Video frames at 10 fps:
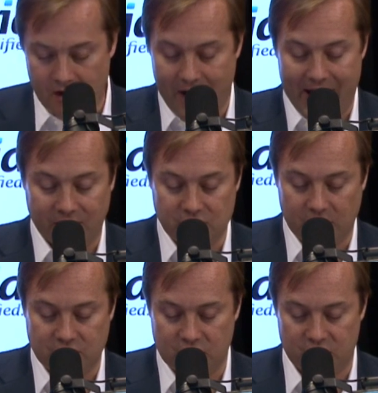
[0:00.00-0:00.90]
All right, I'll
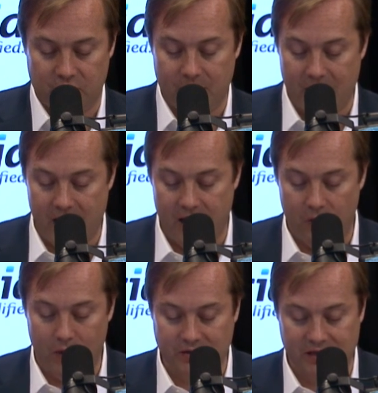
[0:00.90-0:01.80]
talk to you soon. Uh,
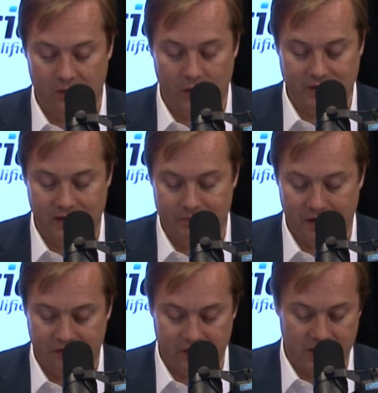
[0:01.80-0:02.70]
well done, well done,
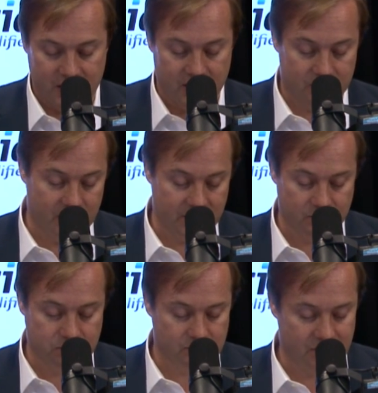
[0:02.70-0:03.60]
Buffer, and a really
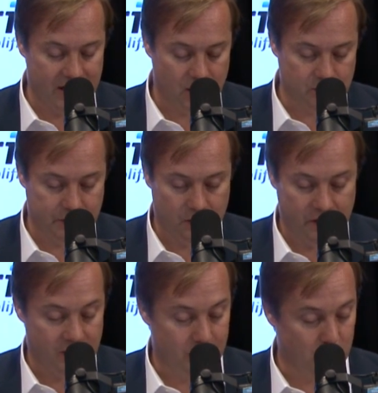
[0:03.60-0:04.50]
great entrepreneur
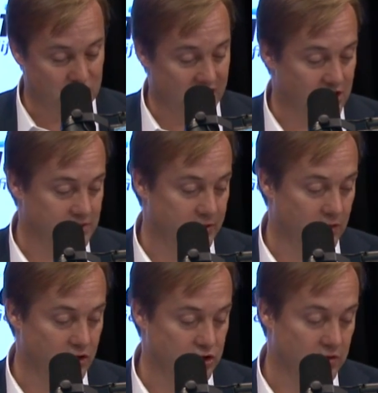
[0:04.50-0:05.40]
there, emerging
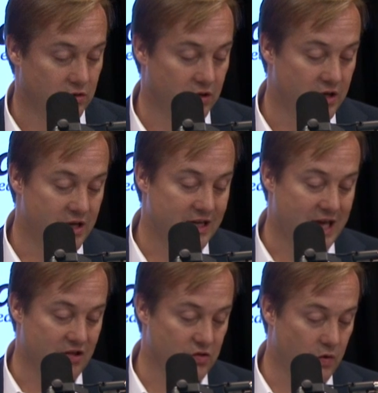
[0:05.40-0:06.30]
entrepreneur Joel
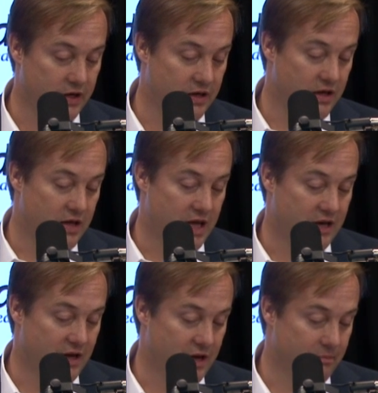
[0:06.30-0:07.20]
Gascoigne.
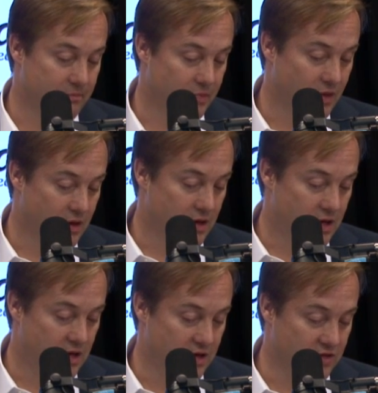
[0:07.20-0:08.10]
and um,
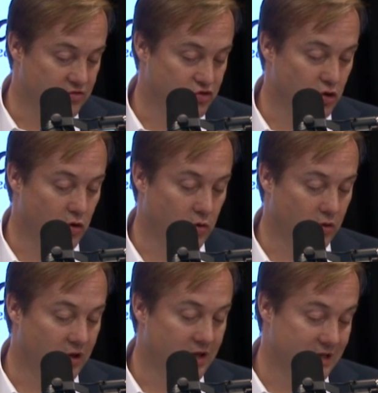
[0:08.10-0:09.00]
he is
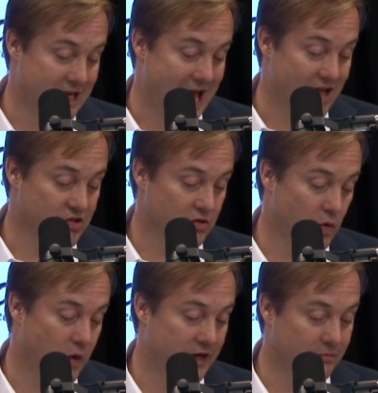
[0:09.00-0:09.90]
Joel
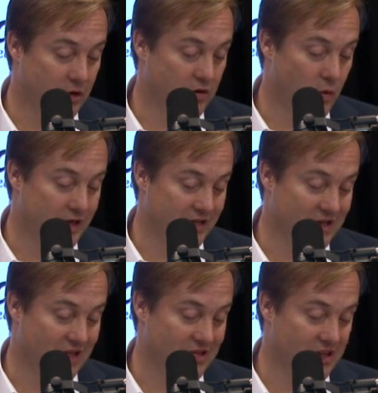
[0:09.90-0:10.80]
Gascoigne, but coin is
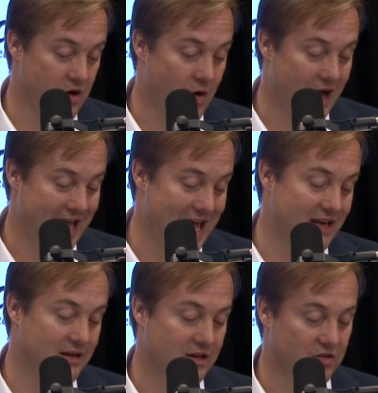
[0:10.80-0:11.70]
not C O I
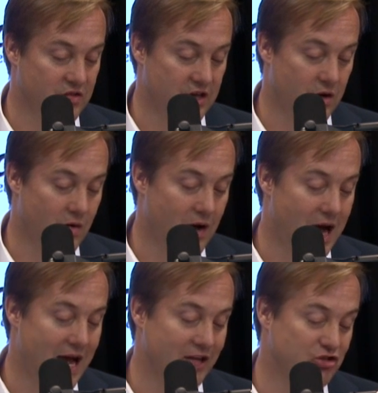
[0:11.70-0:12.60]
N, it's C O
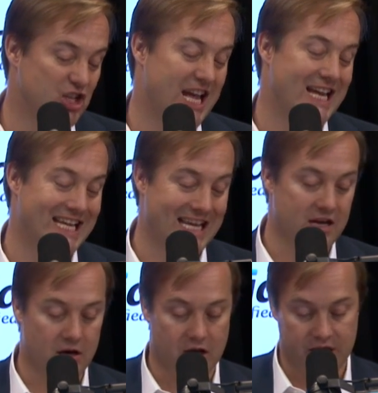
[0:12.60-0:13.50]
I G N E
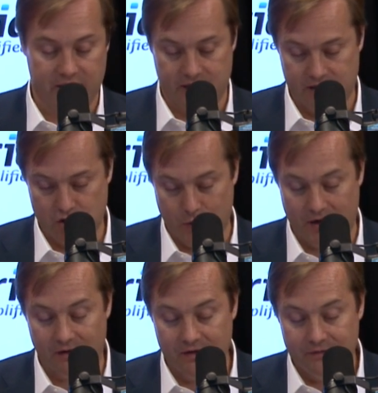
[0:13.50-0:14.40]
on uh,
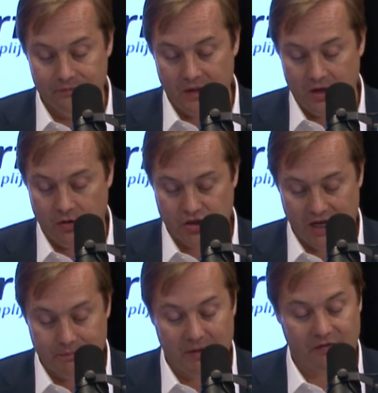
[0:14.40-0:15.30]
Twitter. Go check
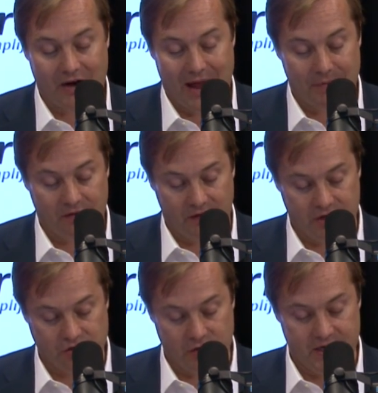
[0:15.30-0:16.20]
out Buffer app. I really
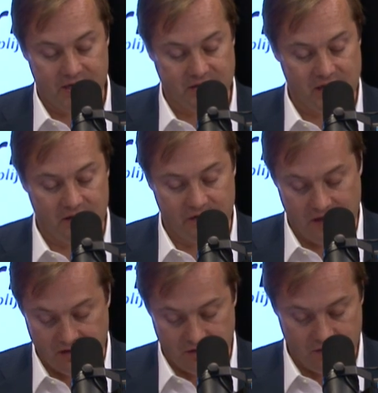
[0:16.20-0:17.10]
enjoy it. And Tyler,
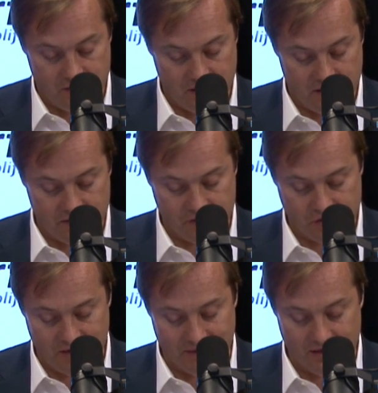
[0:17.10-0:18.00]
thank you uh, for
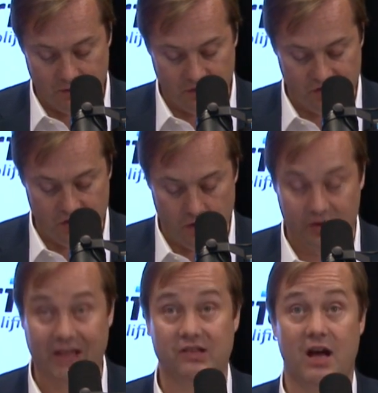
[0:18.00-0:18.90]
joining me. And we'll see you all
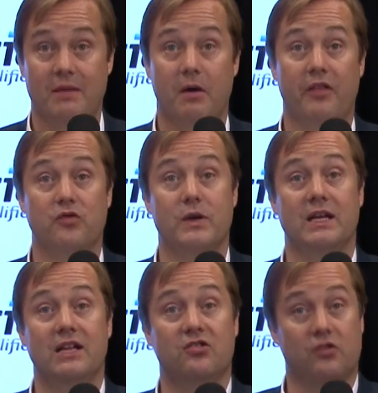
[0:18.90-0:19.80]
next time on This Week
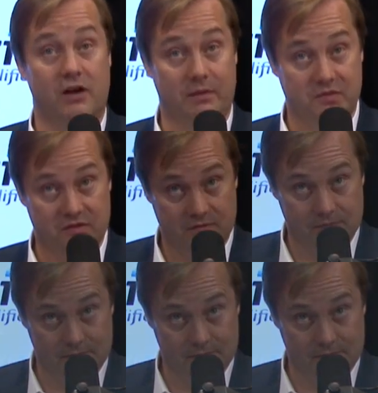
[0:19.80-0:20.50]
in Startups.